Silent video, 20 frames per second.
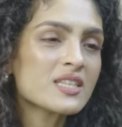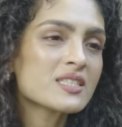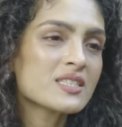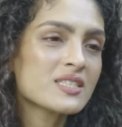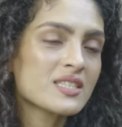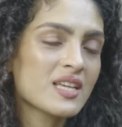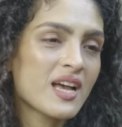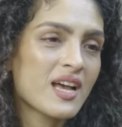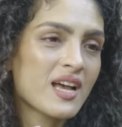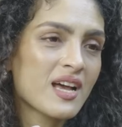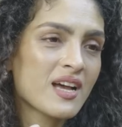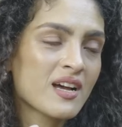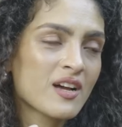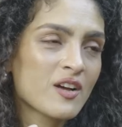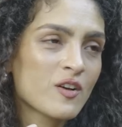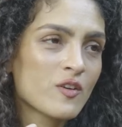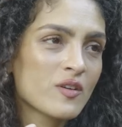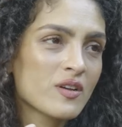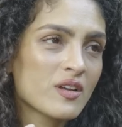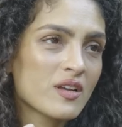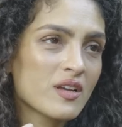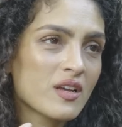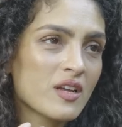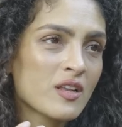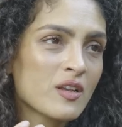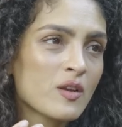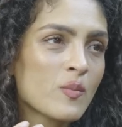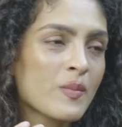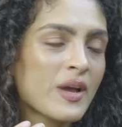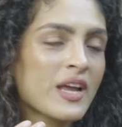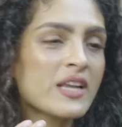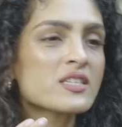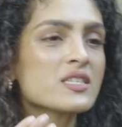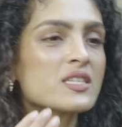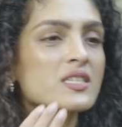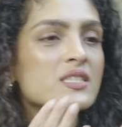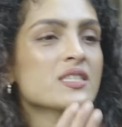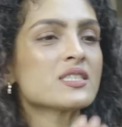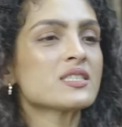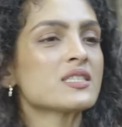is in her mind.
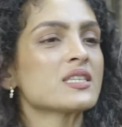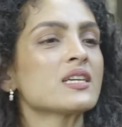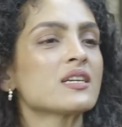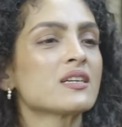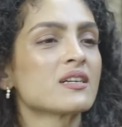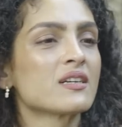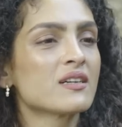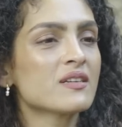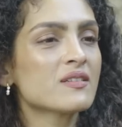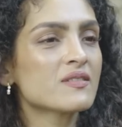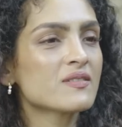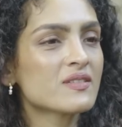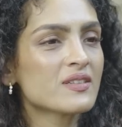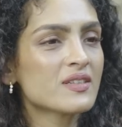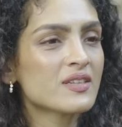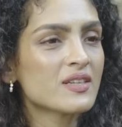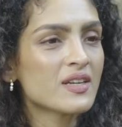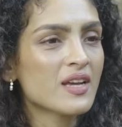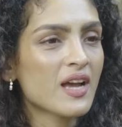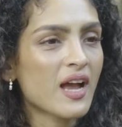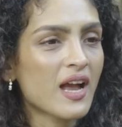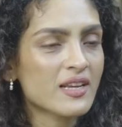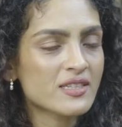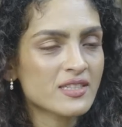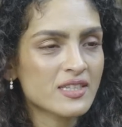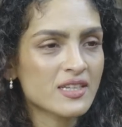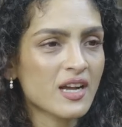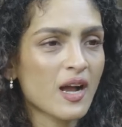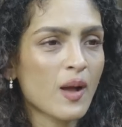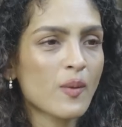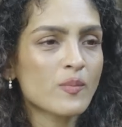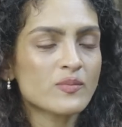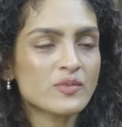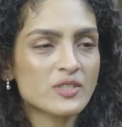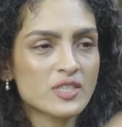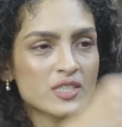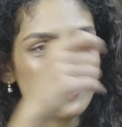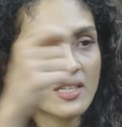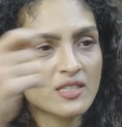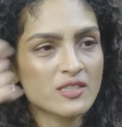She's a seeker, and she comes.
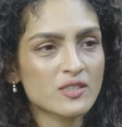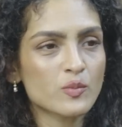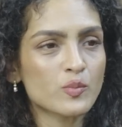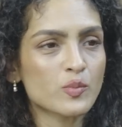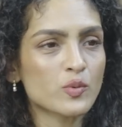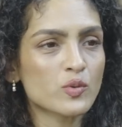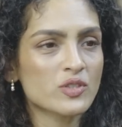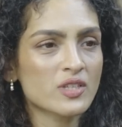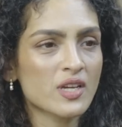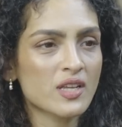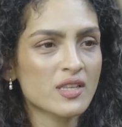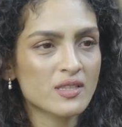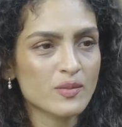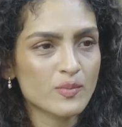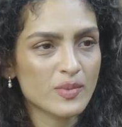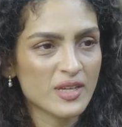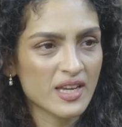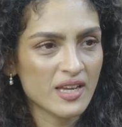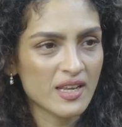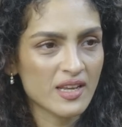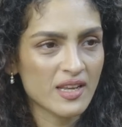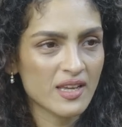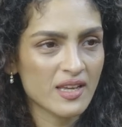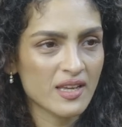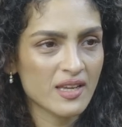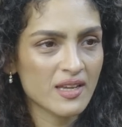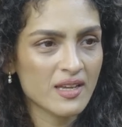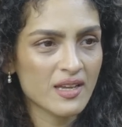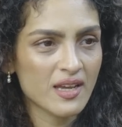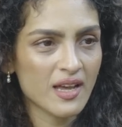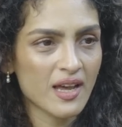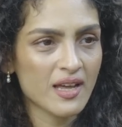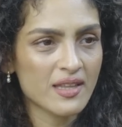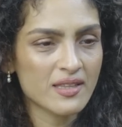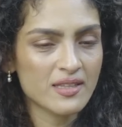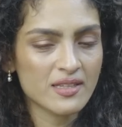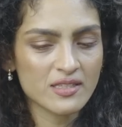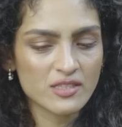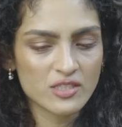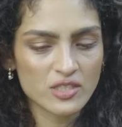She does the puja in the beginning, and
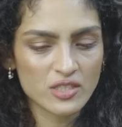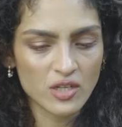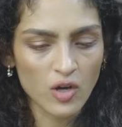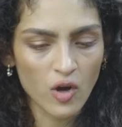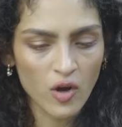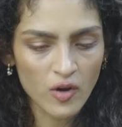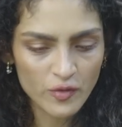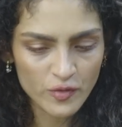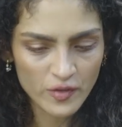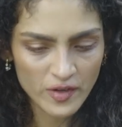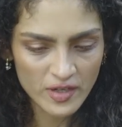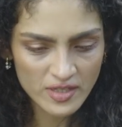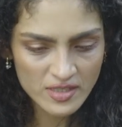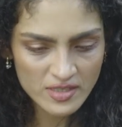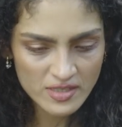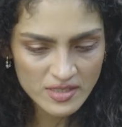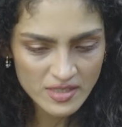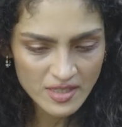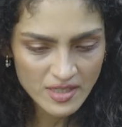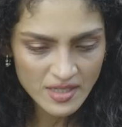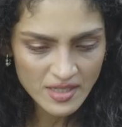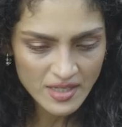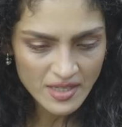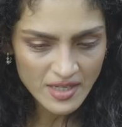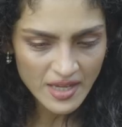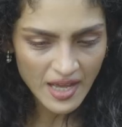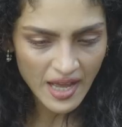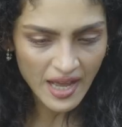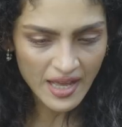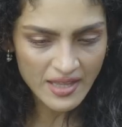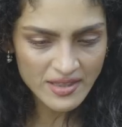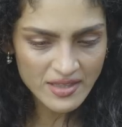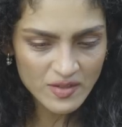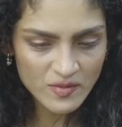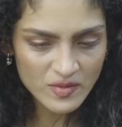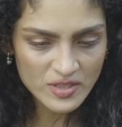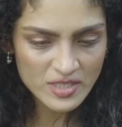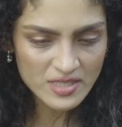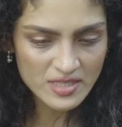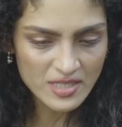then she offers, and then
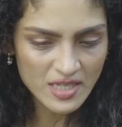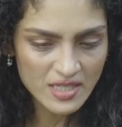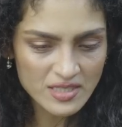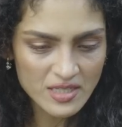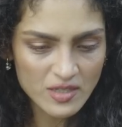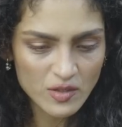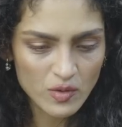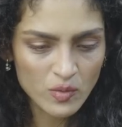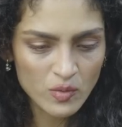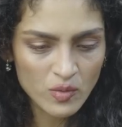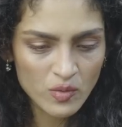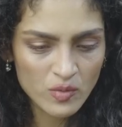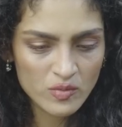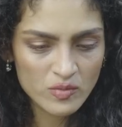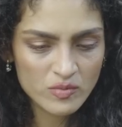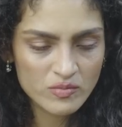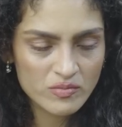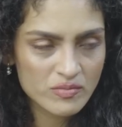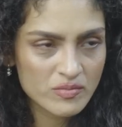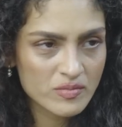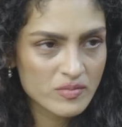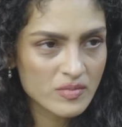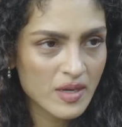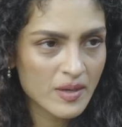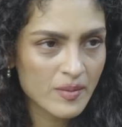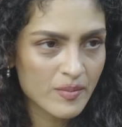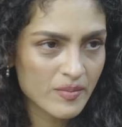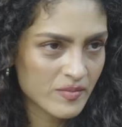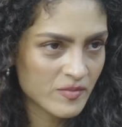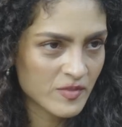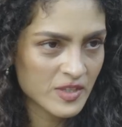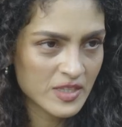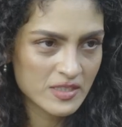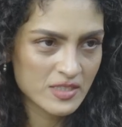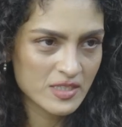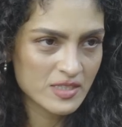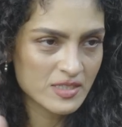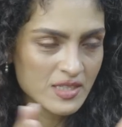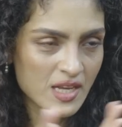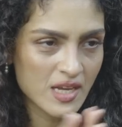when she starts her Om, when
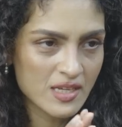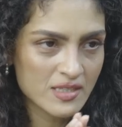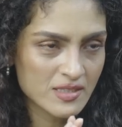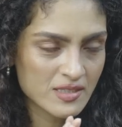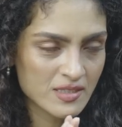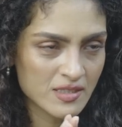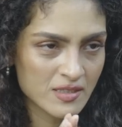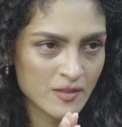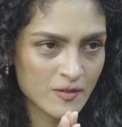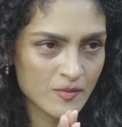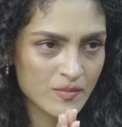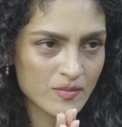she starts the